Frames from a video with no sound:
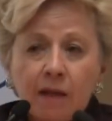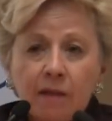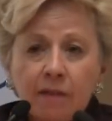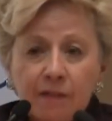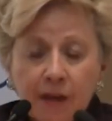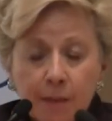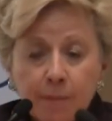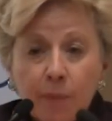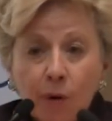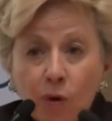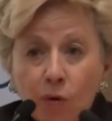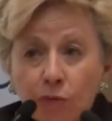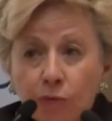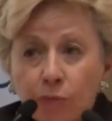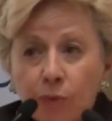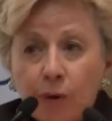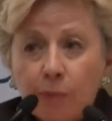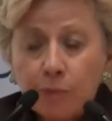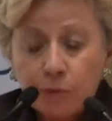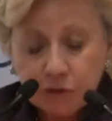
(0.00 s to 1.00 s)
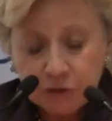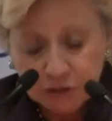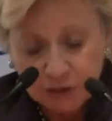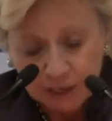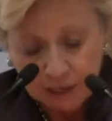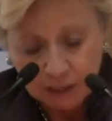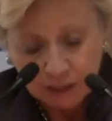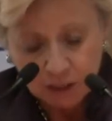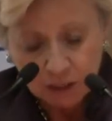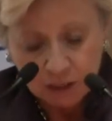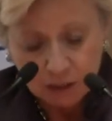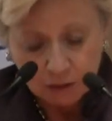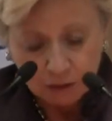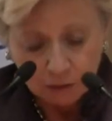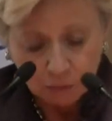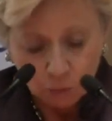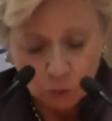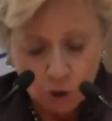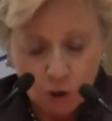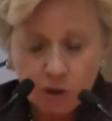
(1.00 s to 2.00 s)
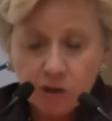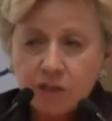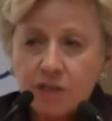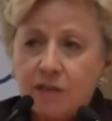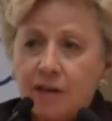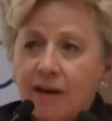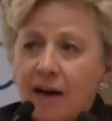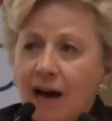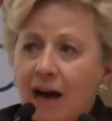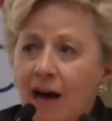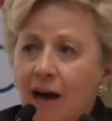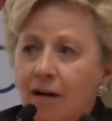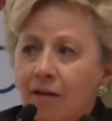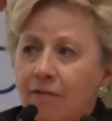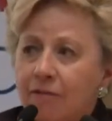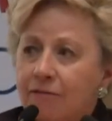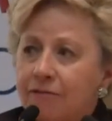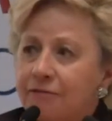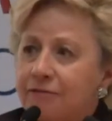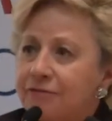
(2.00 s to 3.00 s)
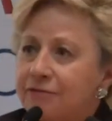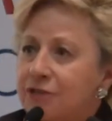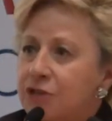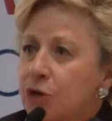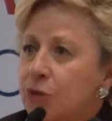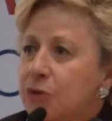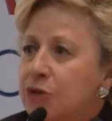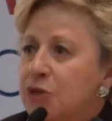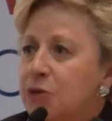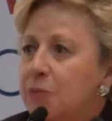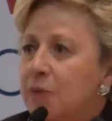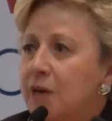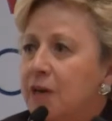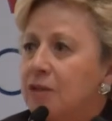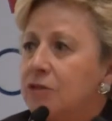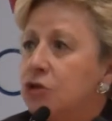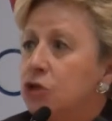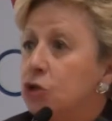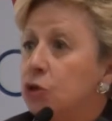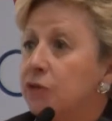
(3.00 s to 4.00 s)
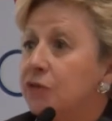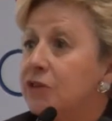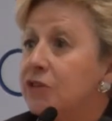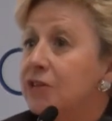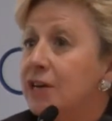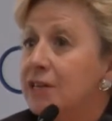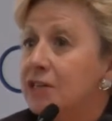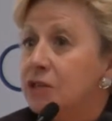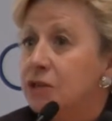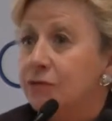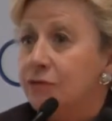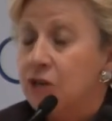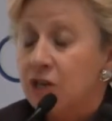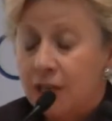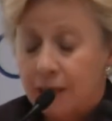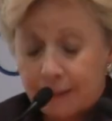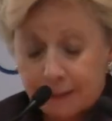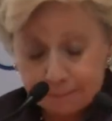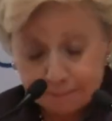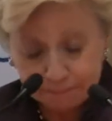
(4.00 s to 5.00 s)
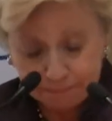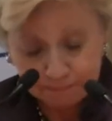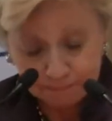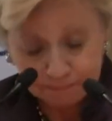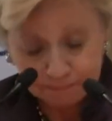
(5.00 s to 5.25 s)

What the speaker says: They both represent works that have, so to speak, stood the test of time.